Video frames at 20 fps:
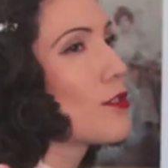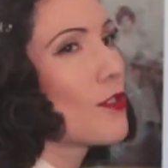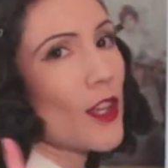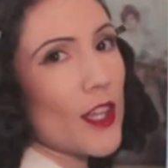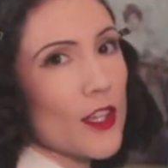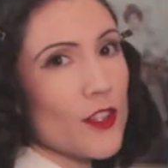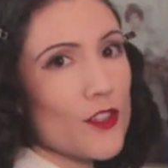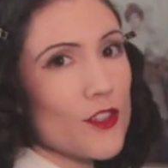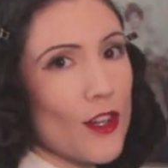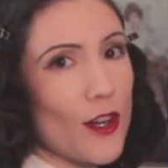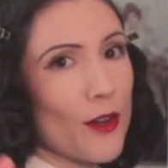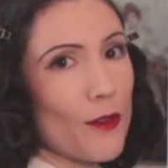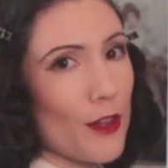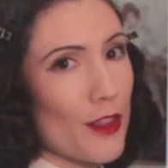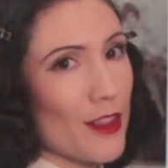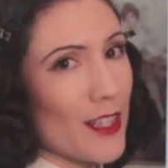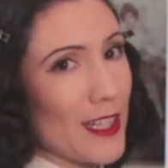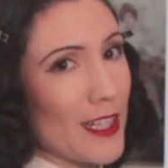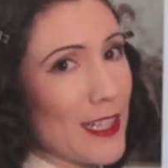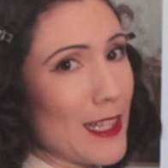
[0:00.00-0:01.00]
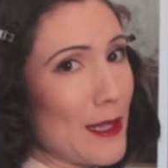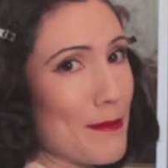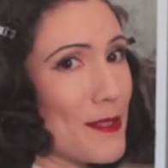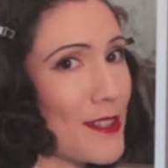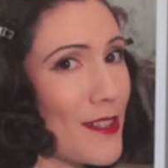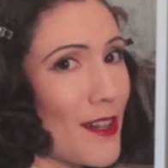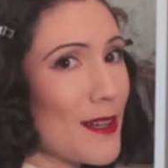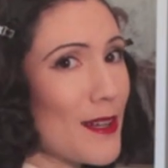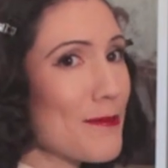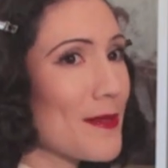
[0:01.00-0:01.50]
do the intro with the
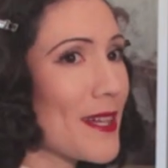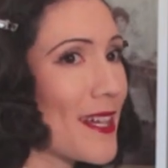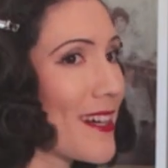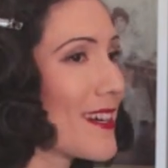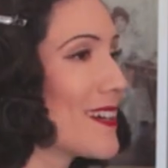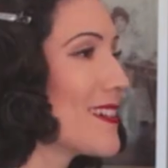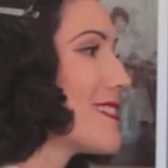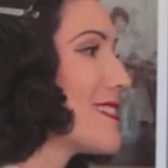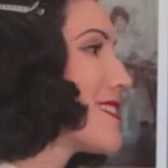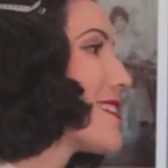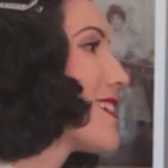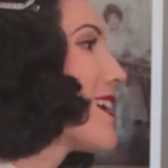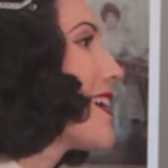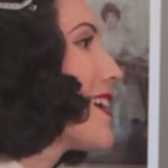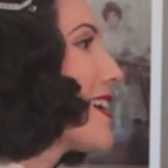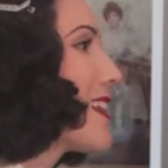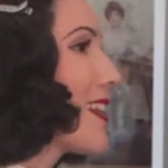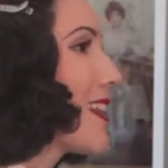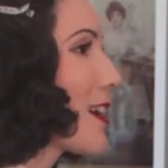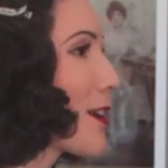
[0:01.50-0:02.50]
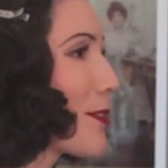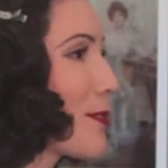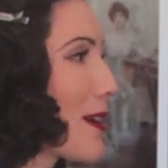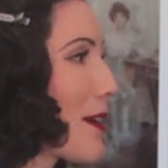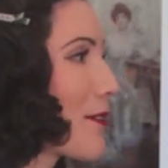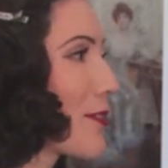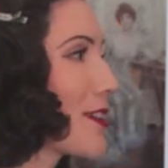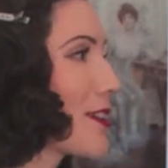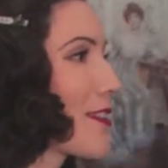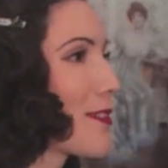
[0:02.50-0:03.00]
clips on because like
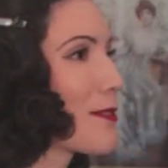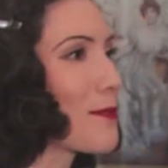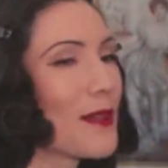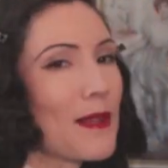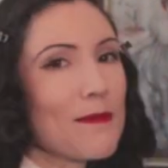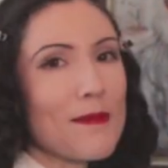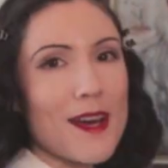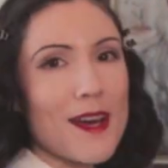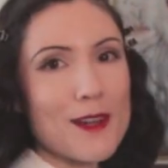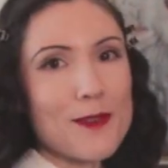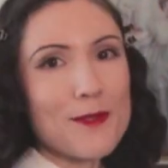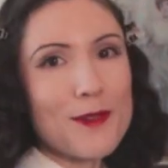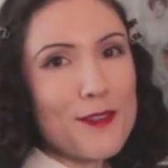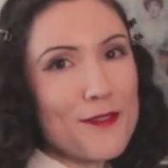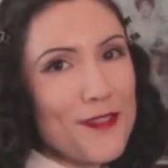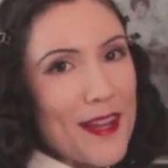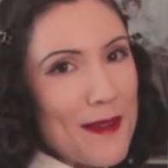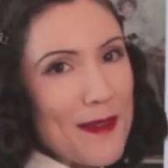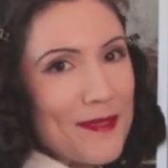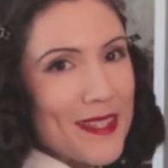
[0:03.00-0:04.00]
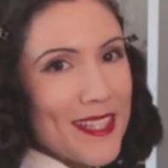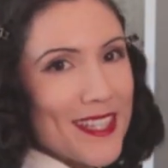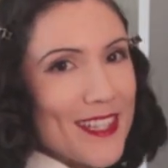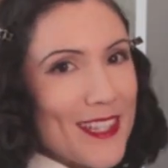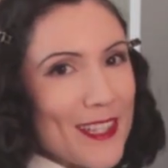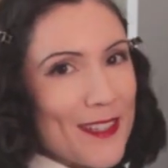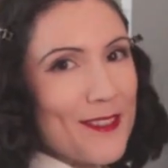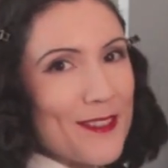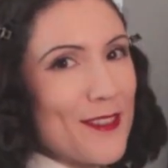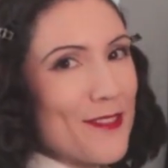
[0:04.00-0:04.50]
whatever, it doesn't really matter. We're family
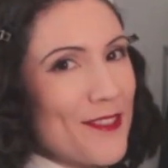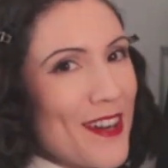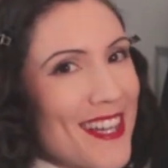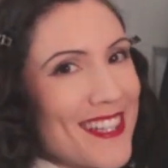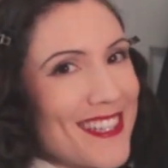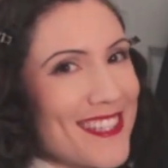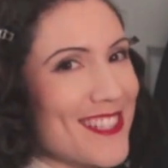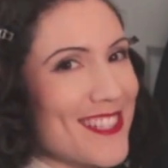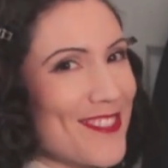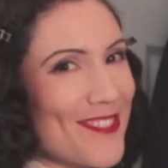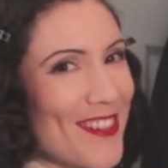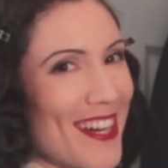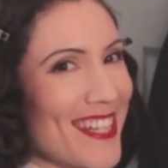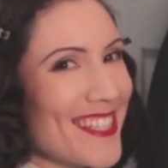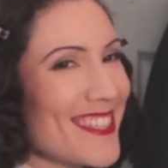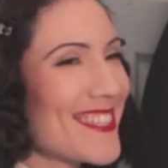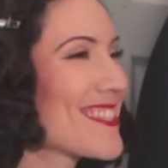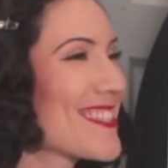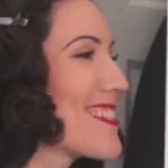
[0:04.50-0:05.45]
here, we're friends, right?